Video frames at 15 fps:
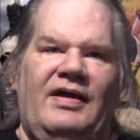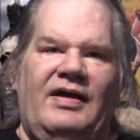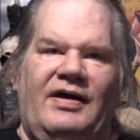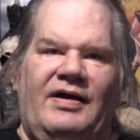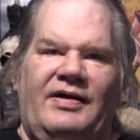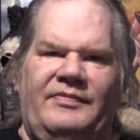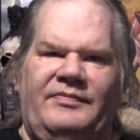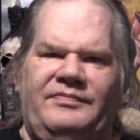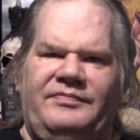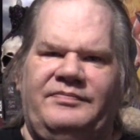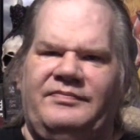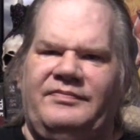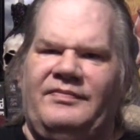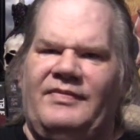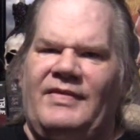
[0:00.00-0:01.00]
Um,
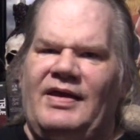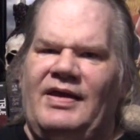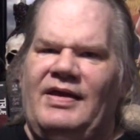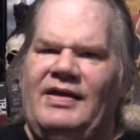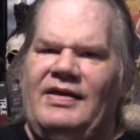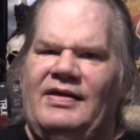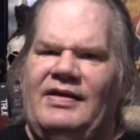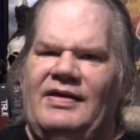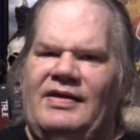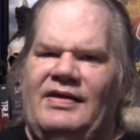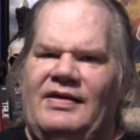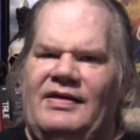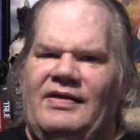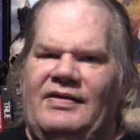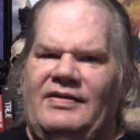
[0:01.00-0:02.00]

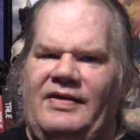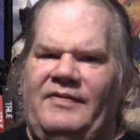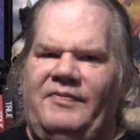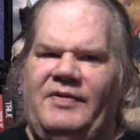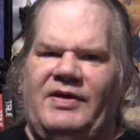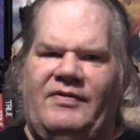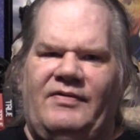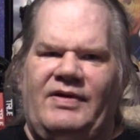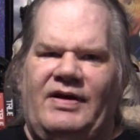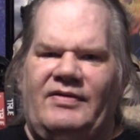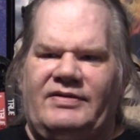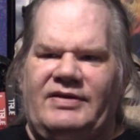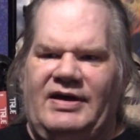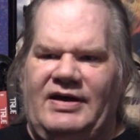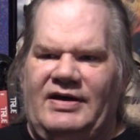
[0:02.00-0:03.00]
they figure
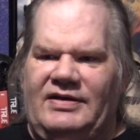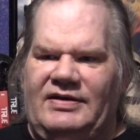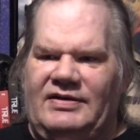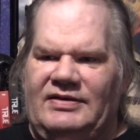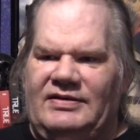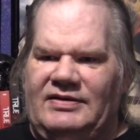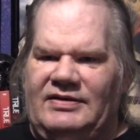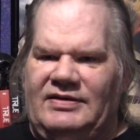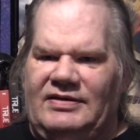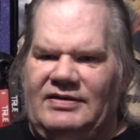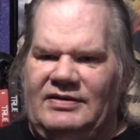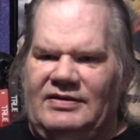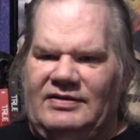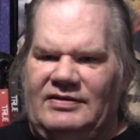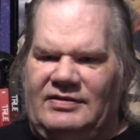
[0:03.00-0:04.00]
out that
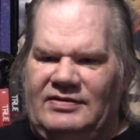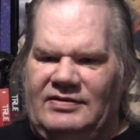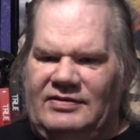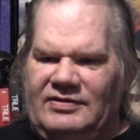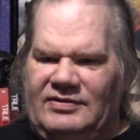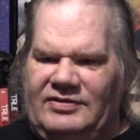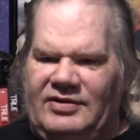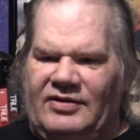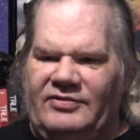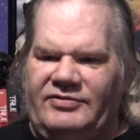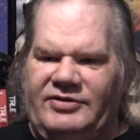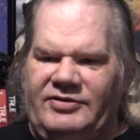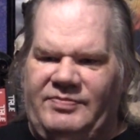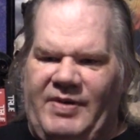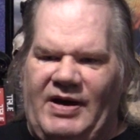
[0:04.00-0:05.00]

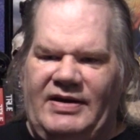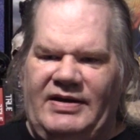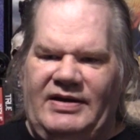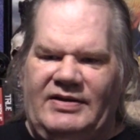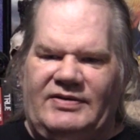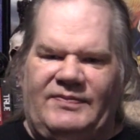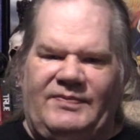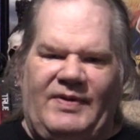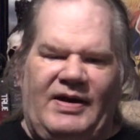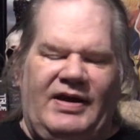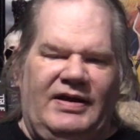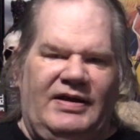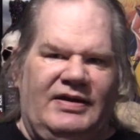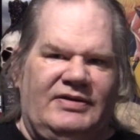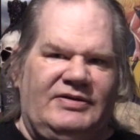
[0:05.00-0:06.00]
Dalton's body is
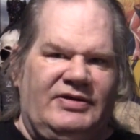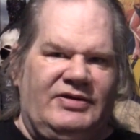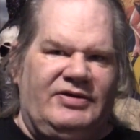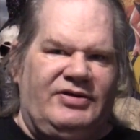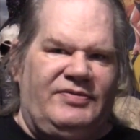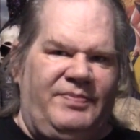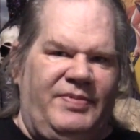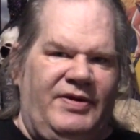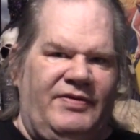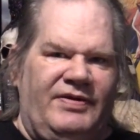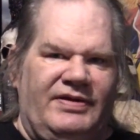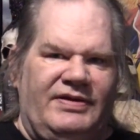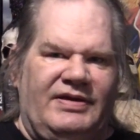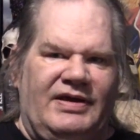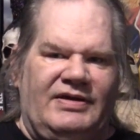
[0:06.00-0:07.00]
fine; it's his
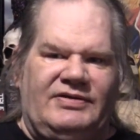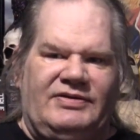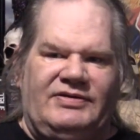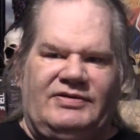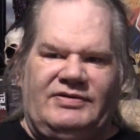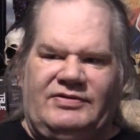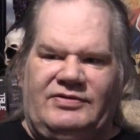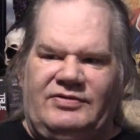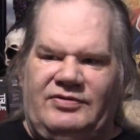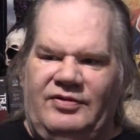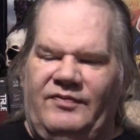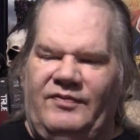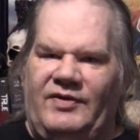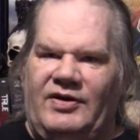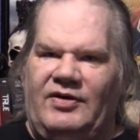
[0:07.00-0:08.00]
spirit that's
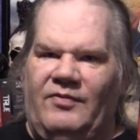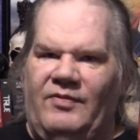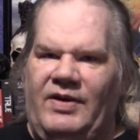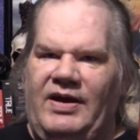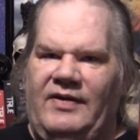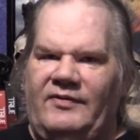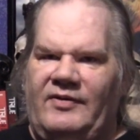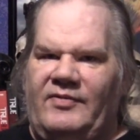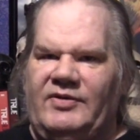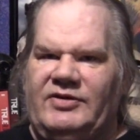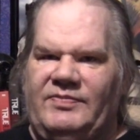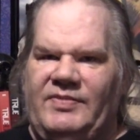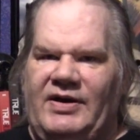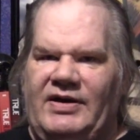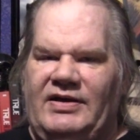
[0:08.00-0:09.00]
too far away from its
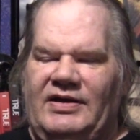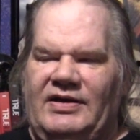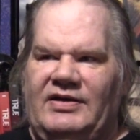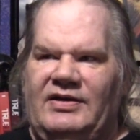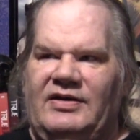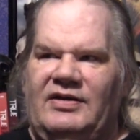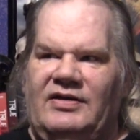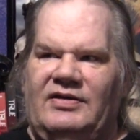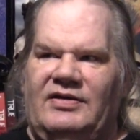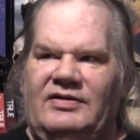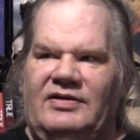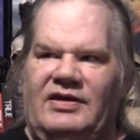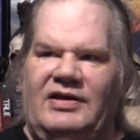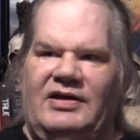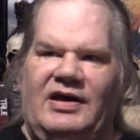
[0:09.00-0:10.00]
body in a
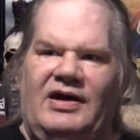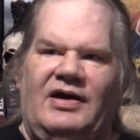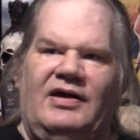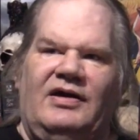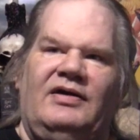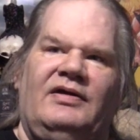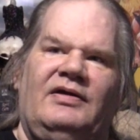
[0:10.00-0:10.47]
in a